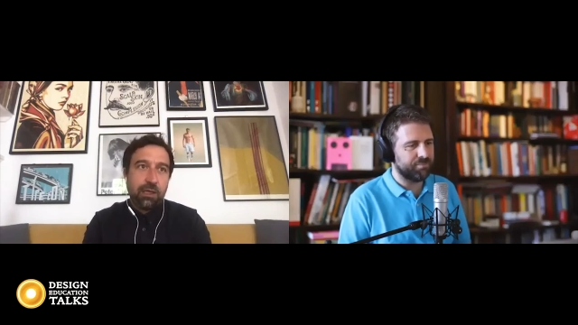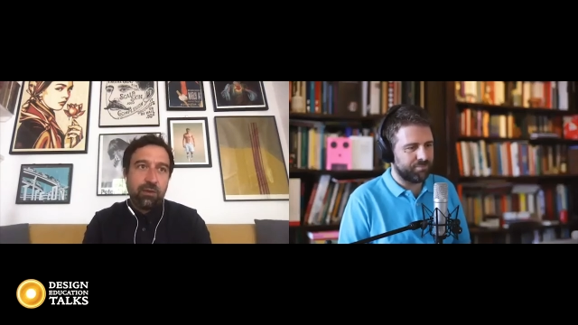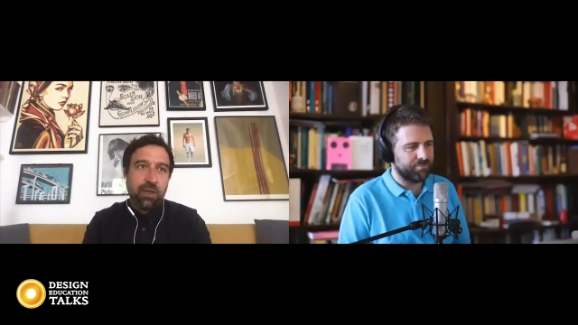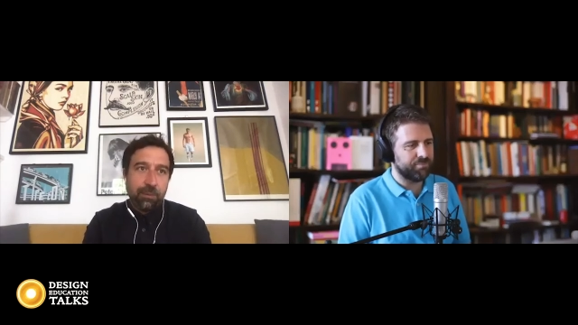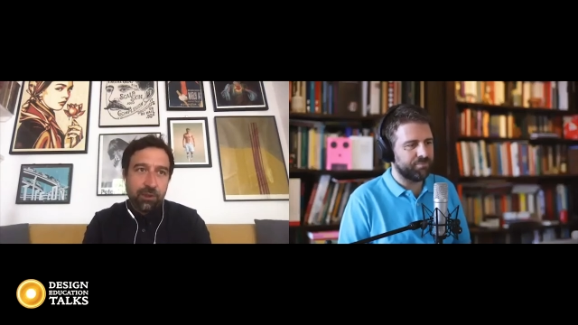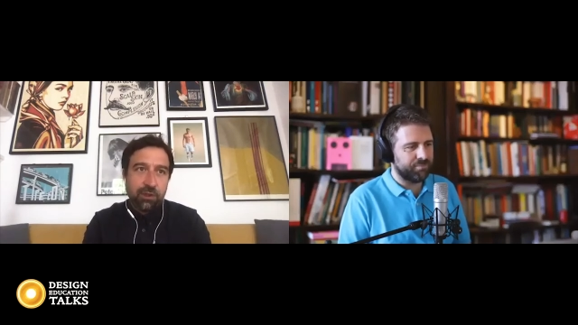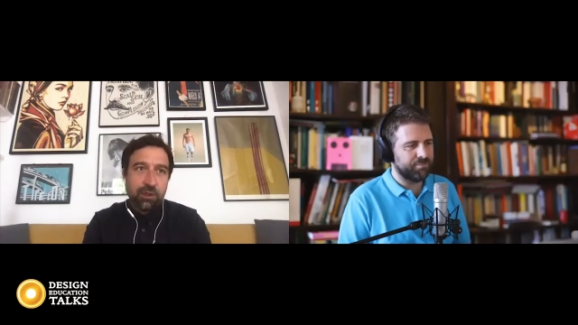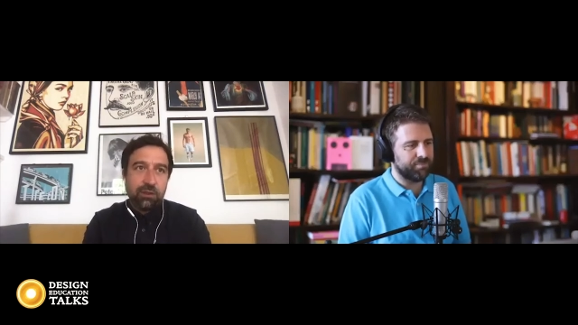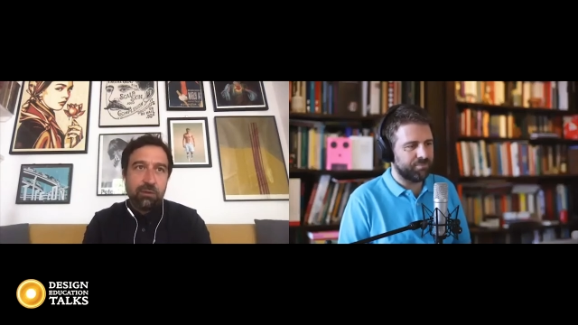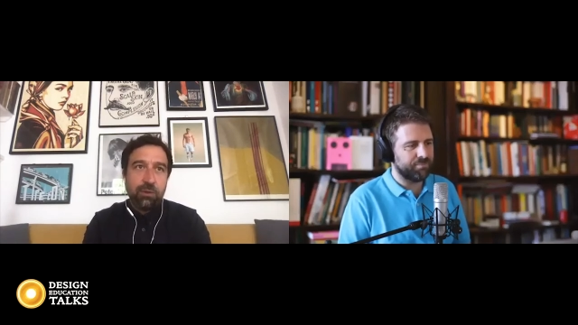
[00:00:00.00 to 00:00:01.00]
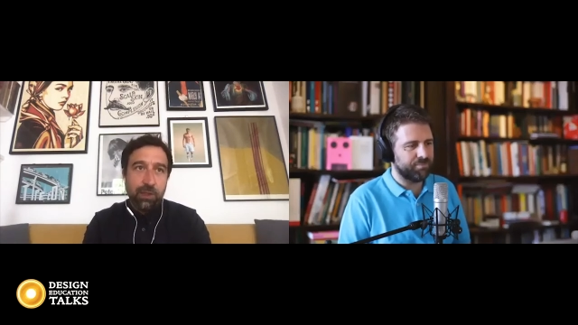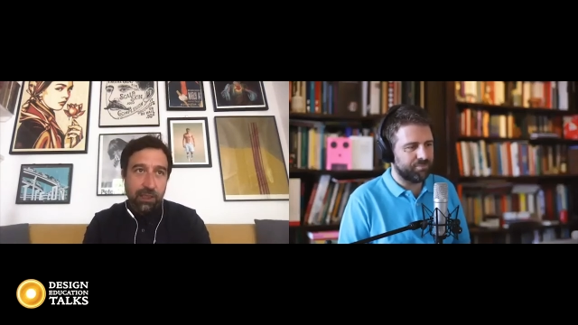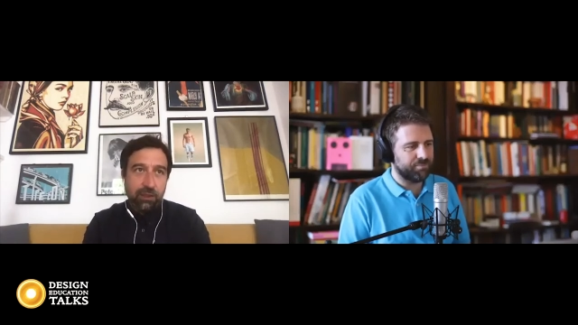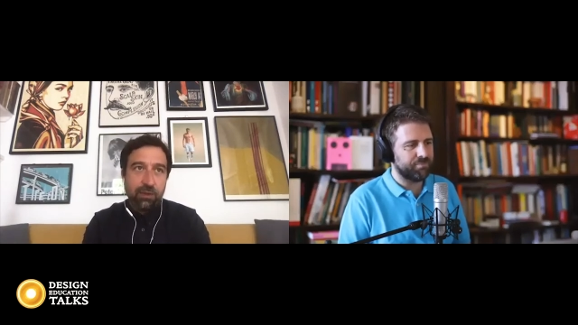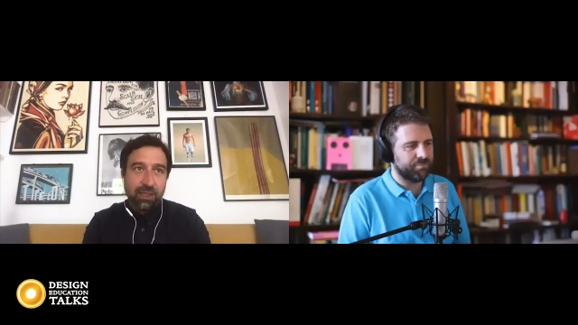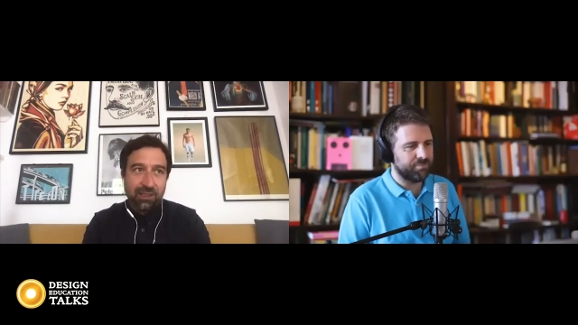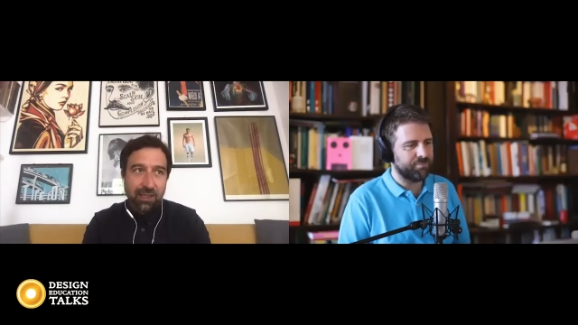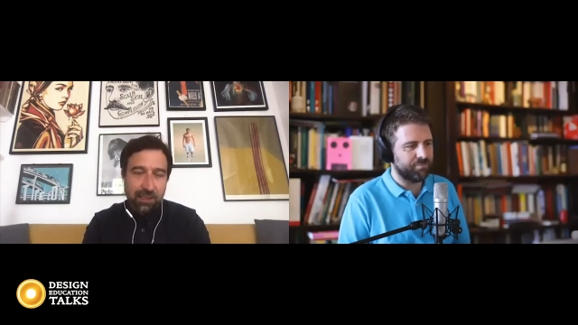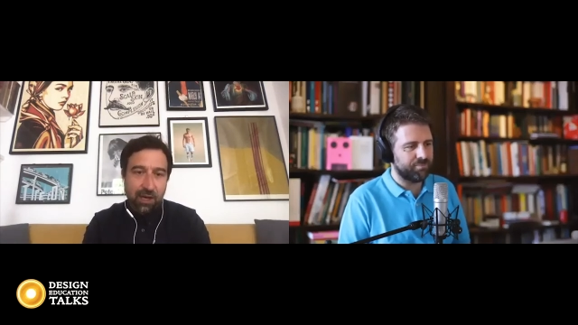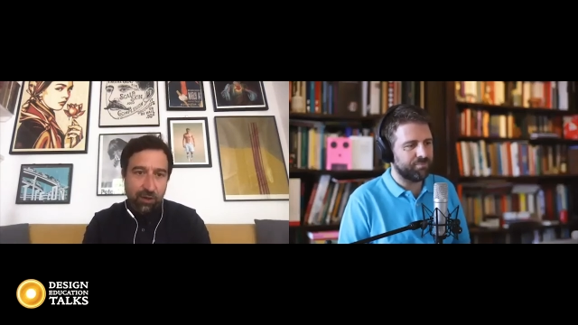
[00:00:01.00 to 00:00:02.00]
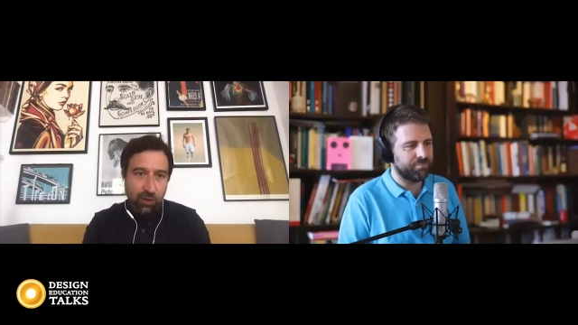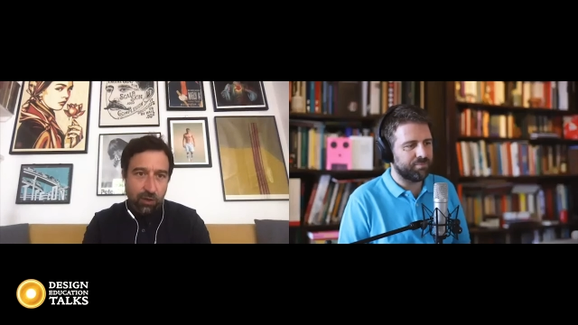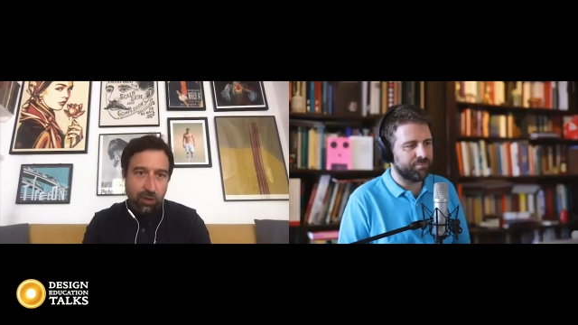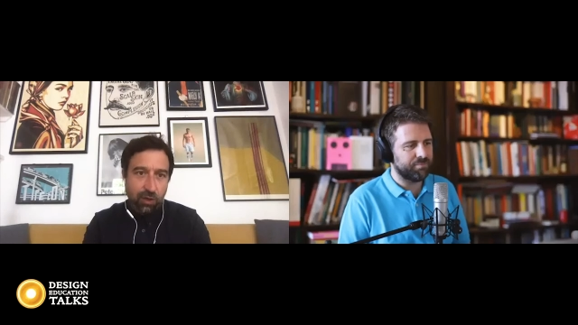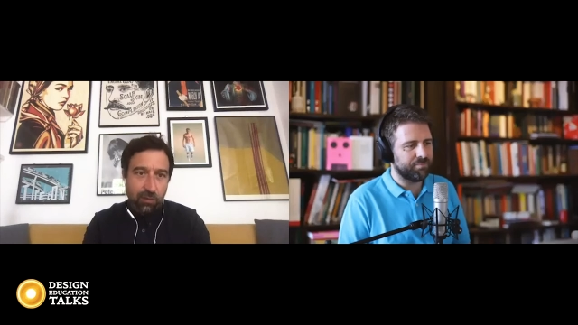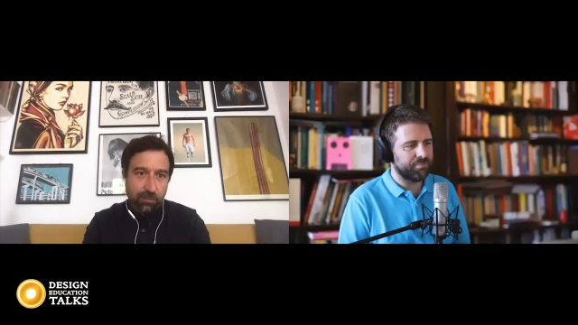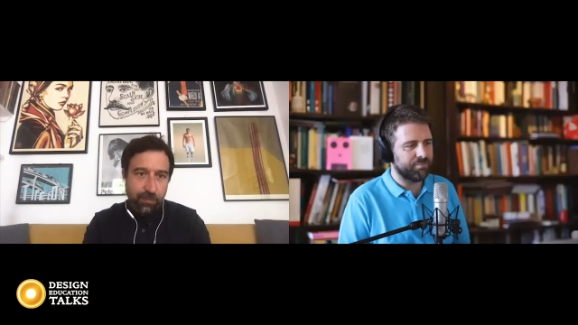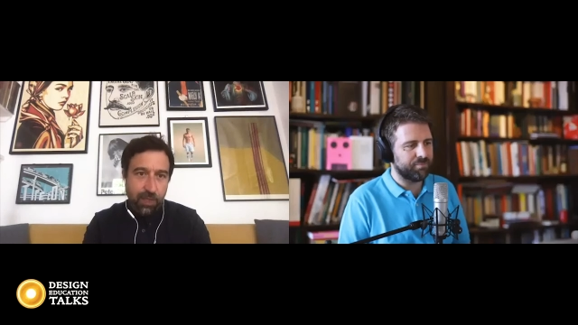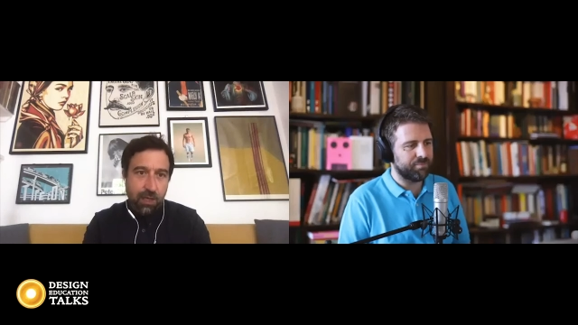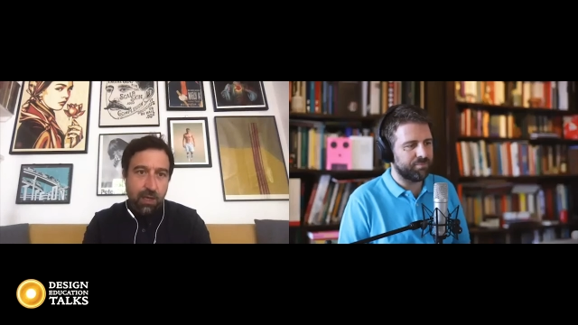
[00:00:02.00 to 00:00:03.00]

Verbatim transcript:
Speaker 1: uh, to help the students, we need to adjust our curriculum